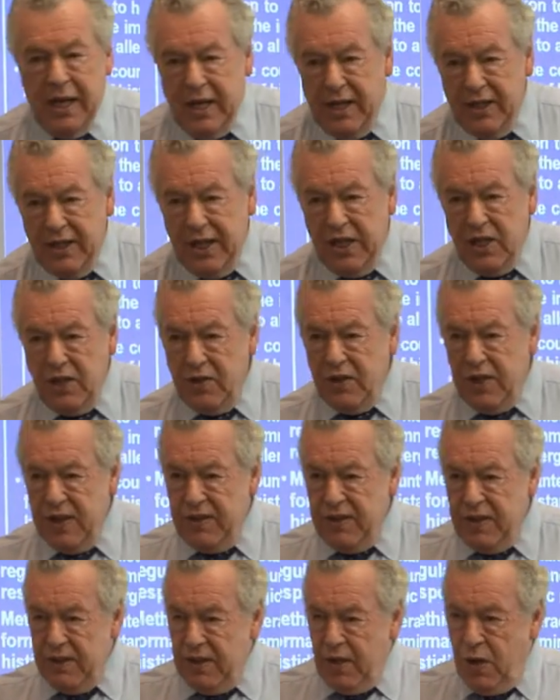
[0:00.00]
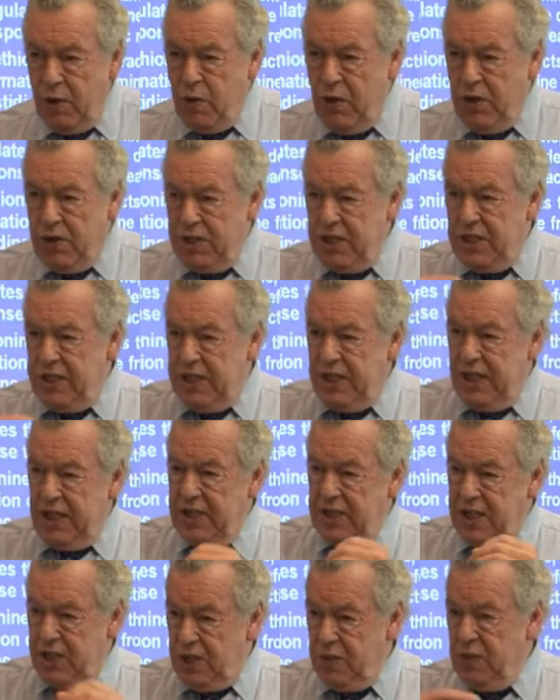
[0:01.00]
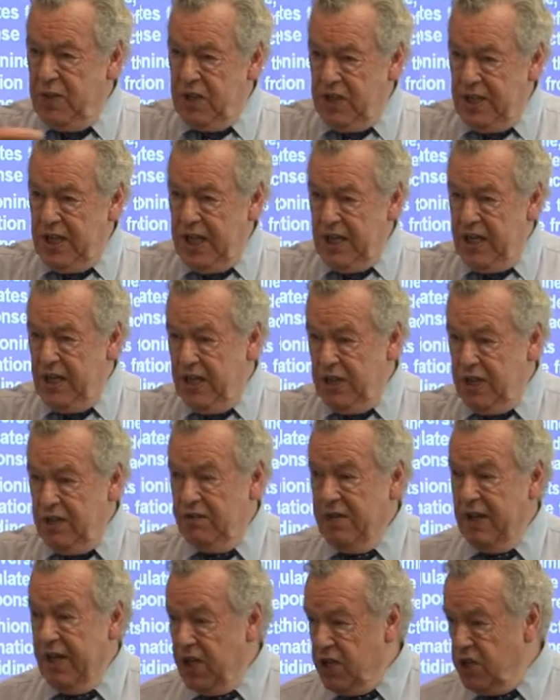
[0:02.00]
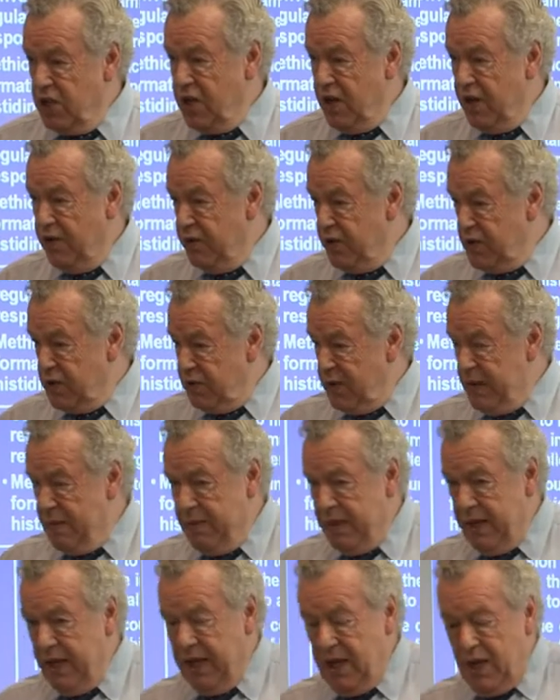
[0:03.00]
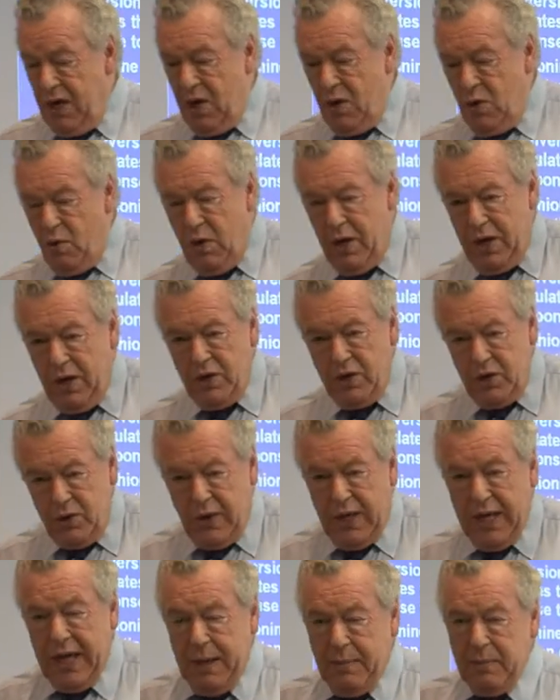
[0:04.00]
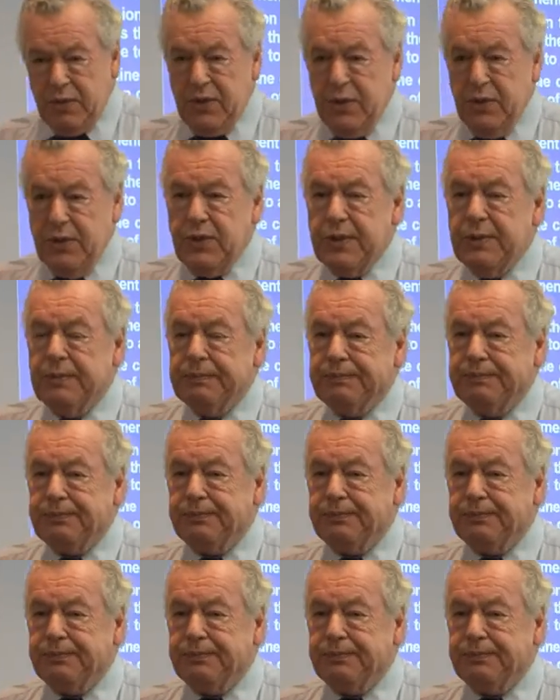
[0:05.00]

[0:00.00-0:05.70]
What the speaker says: and then you give them the quantity to switch that allergic reaction off, which may be 1 or 2 capsules,